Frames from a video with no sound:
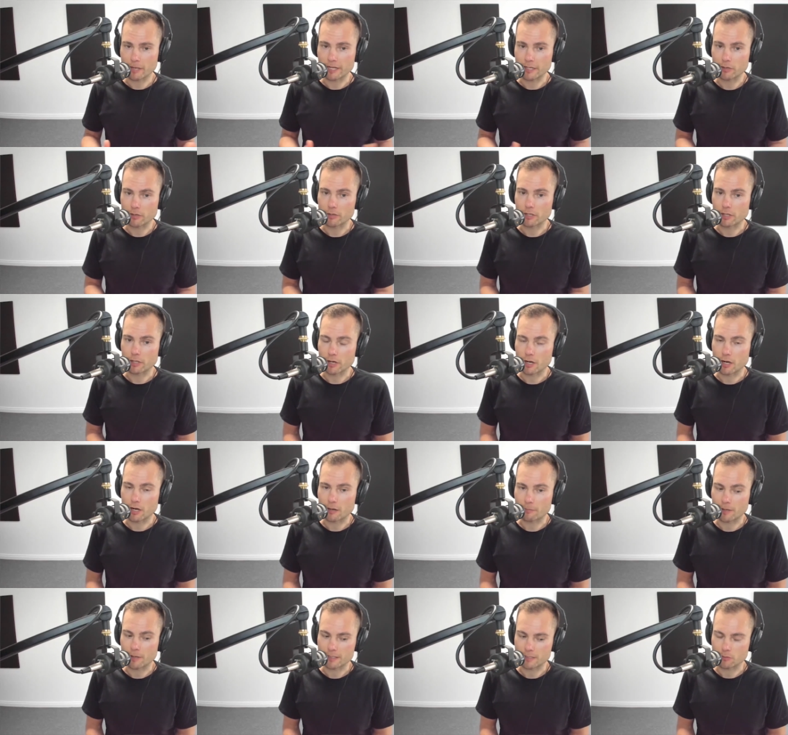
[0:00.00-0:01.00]
going to the
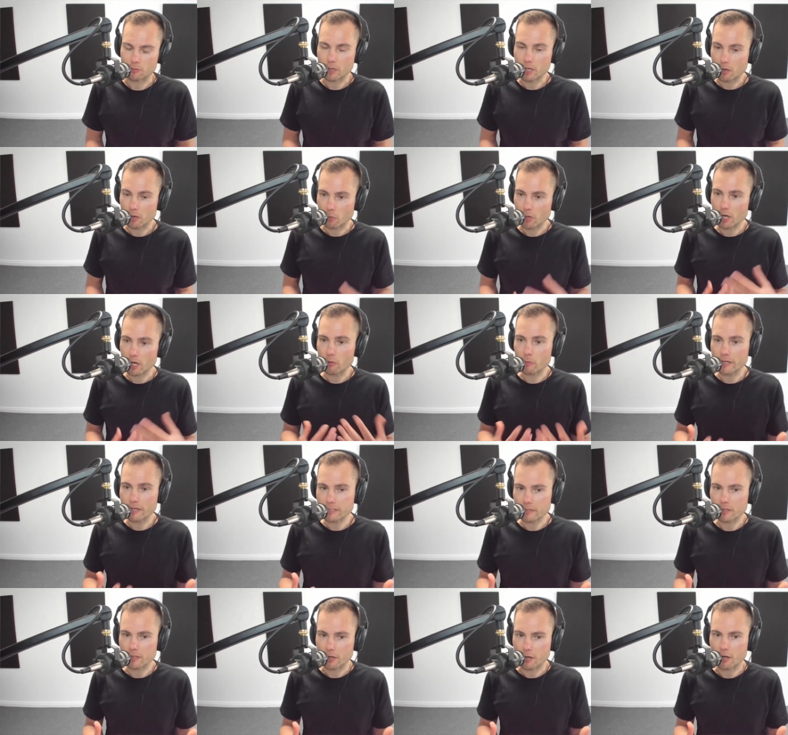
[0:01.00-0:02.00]
chiropractor when, when i went
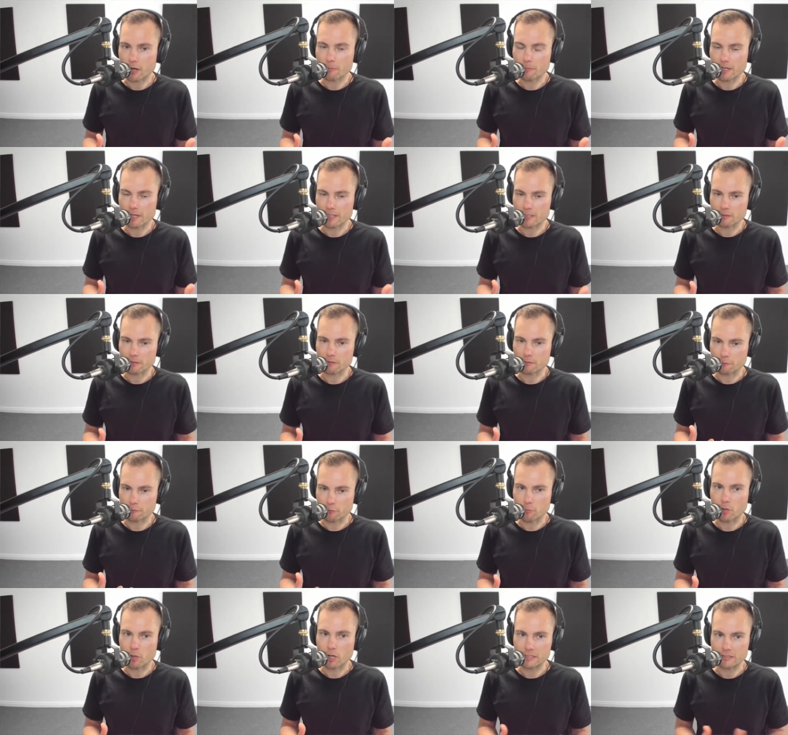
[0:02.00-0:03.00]
to the chiropractor
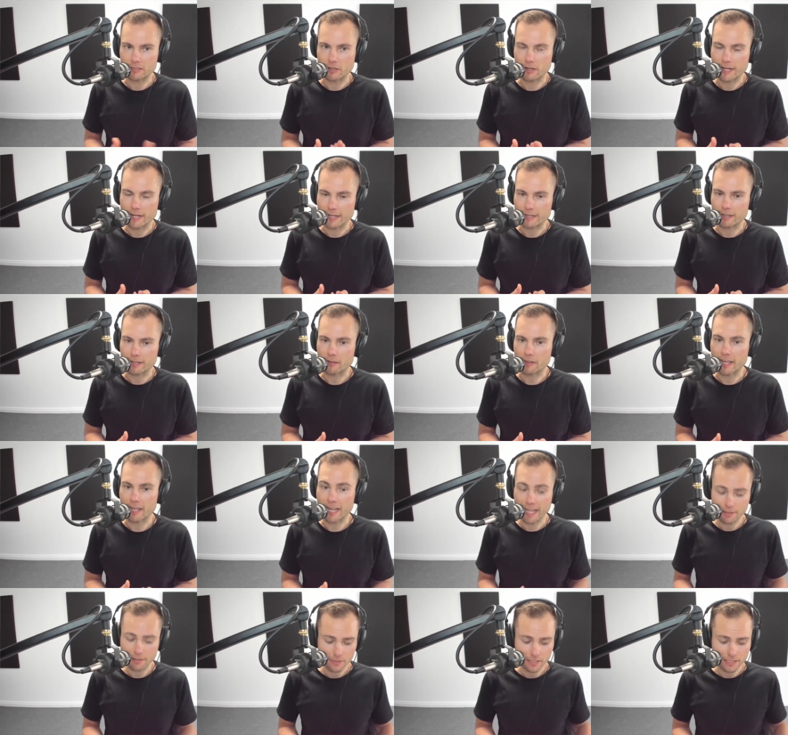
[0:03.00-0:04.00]
for my sciatica they
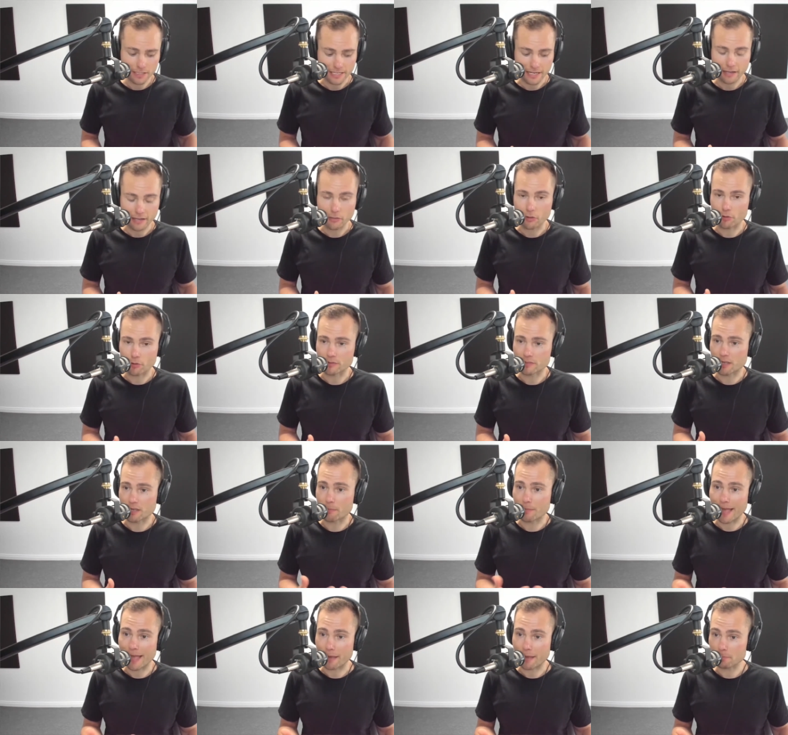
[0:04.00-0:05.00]
had me download
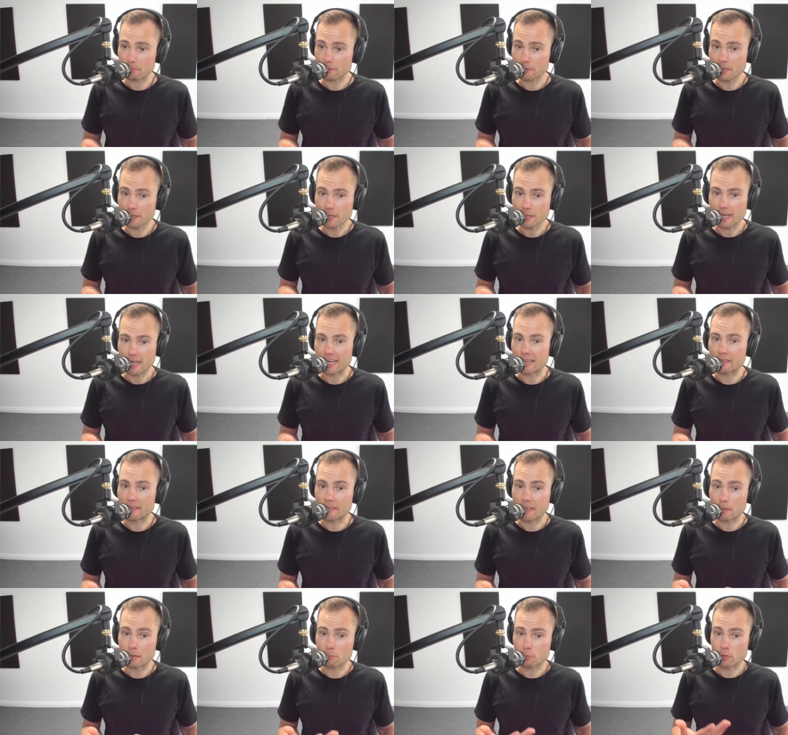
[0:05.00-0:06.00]
some app and then
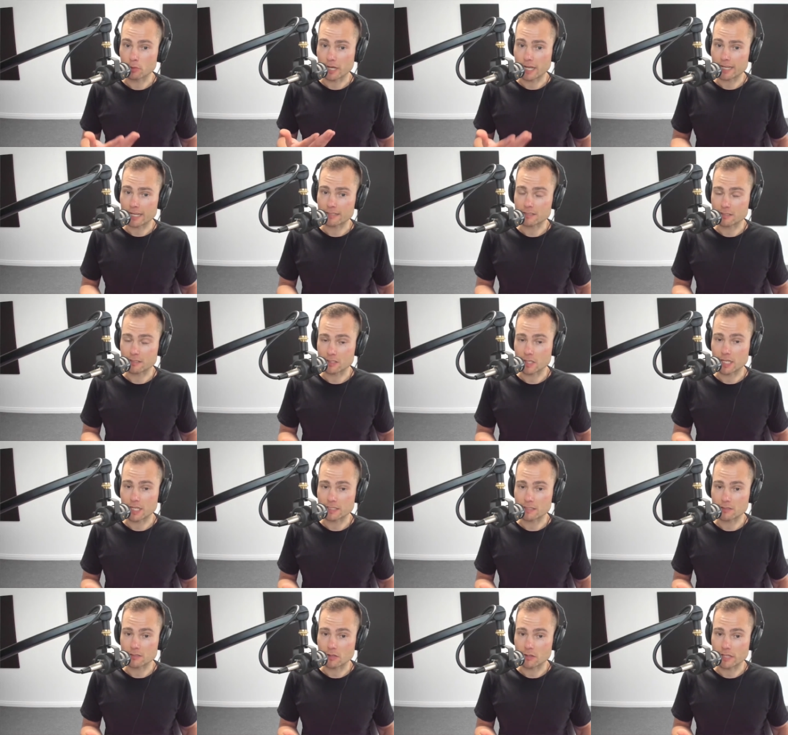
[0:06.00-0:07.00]
they put
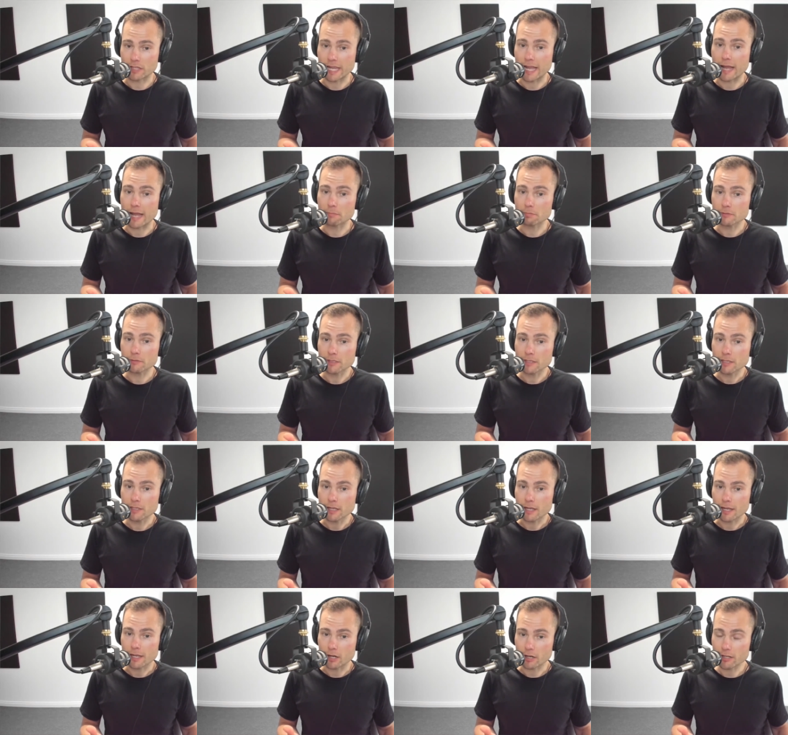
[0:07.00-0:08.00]
exercises on the app
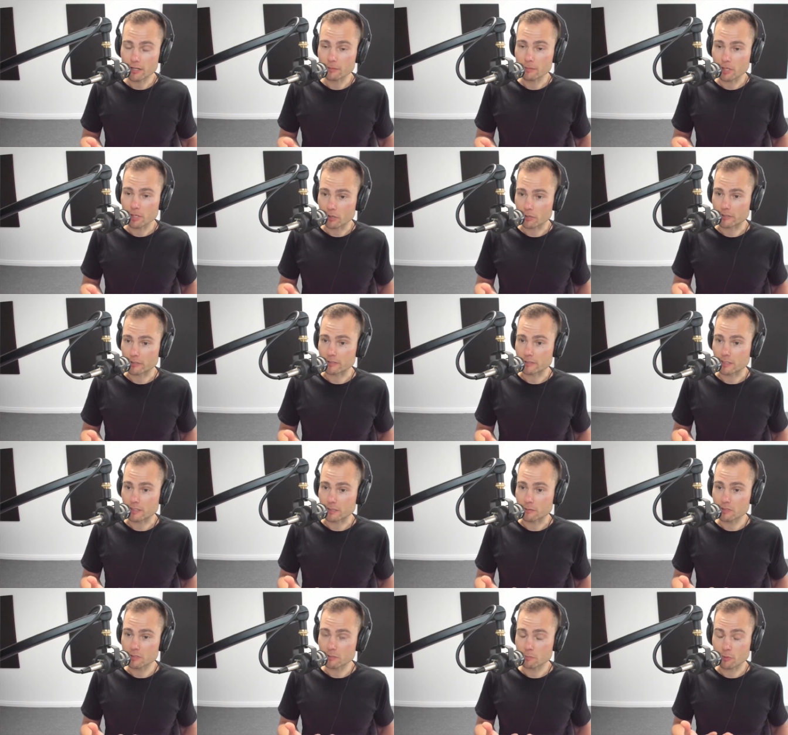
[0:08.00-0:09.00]
and i'm going to be honest
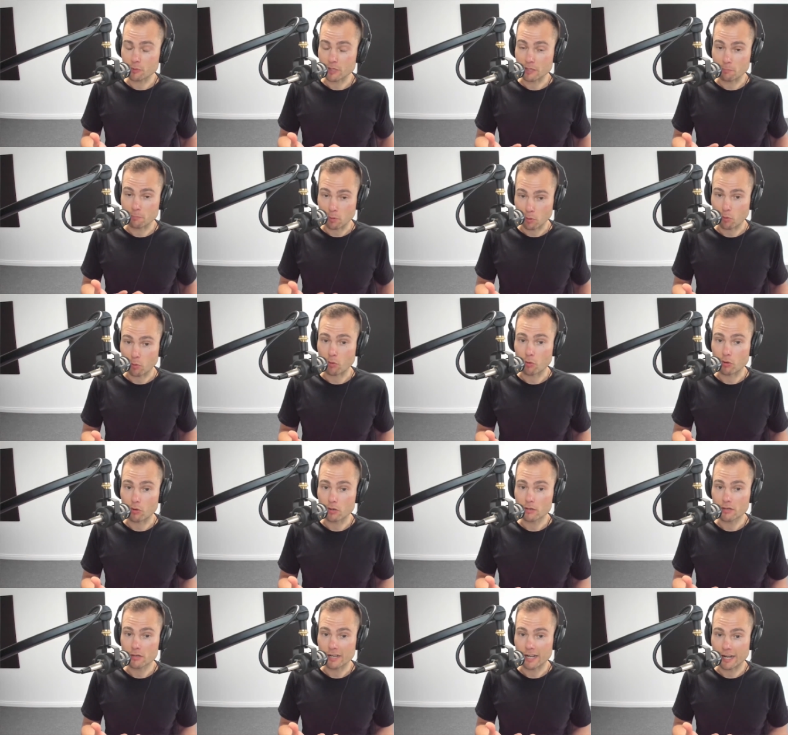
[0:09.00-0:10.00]
it was a pretty poor
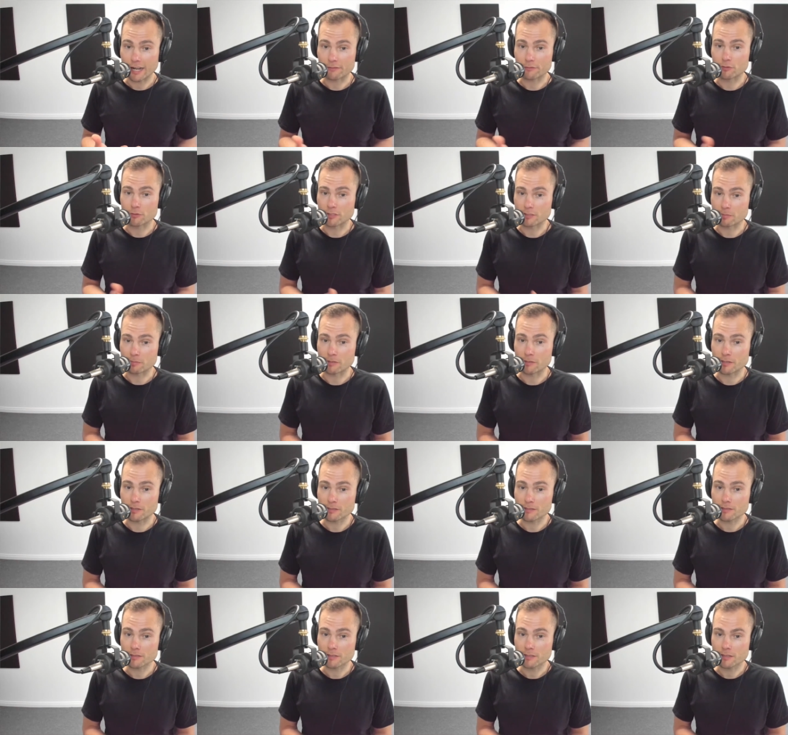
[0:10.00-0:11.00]
after
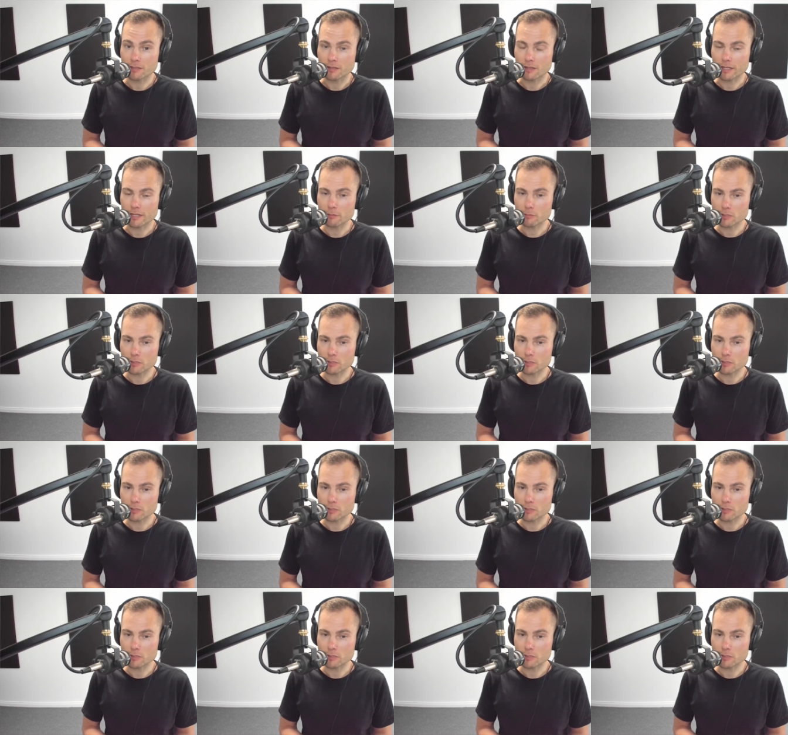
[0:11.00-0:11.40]
experience yes.